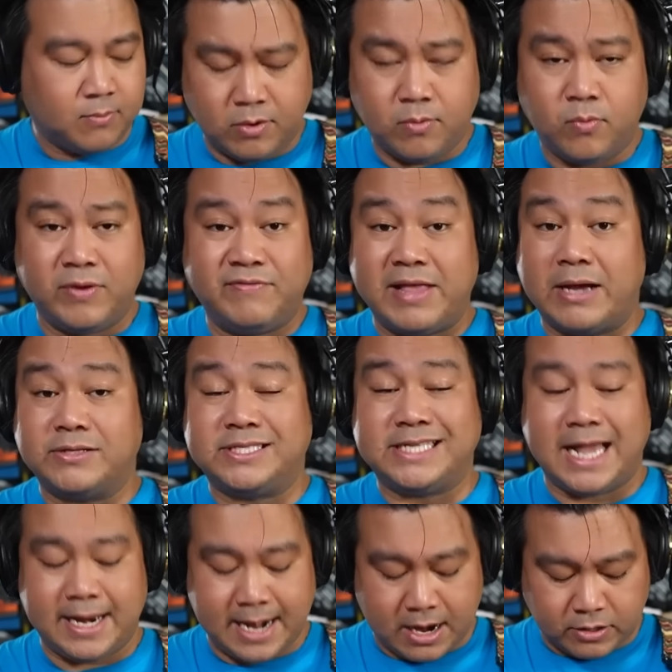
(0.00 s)
We've now
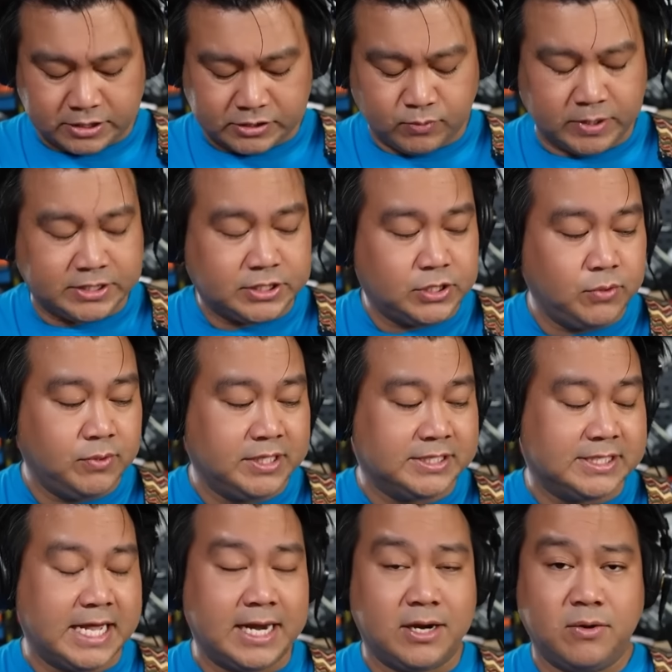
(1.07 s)
set our switch to the
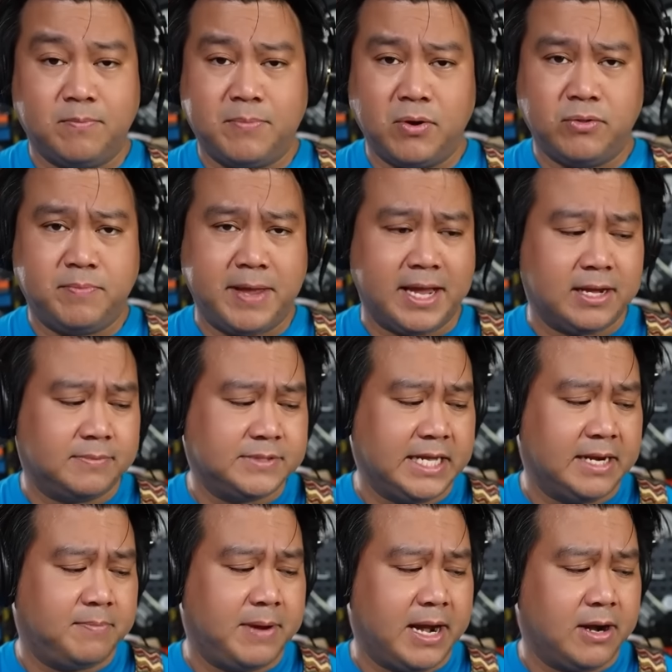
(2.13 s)
center, both pickups
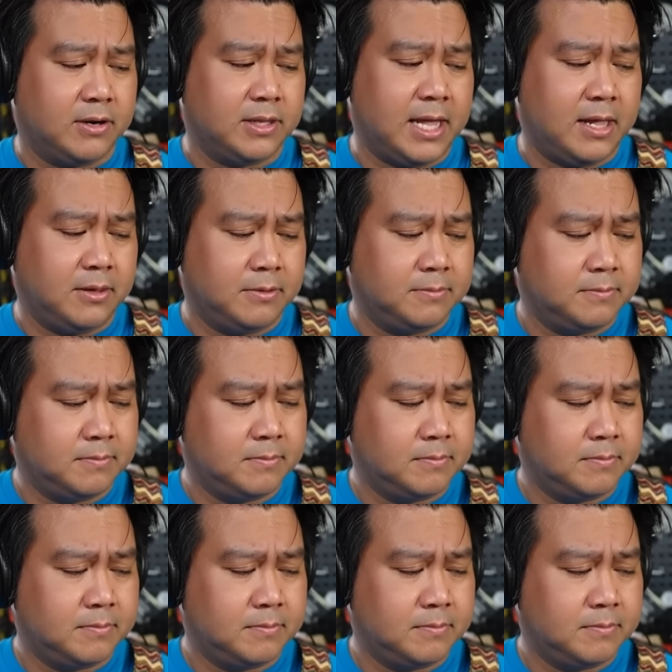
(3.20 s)
in parallel.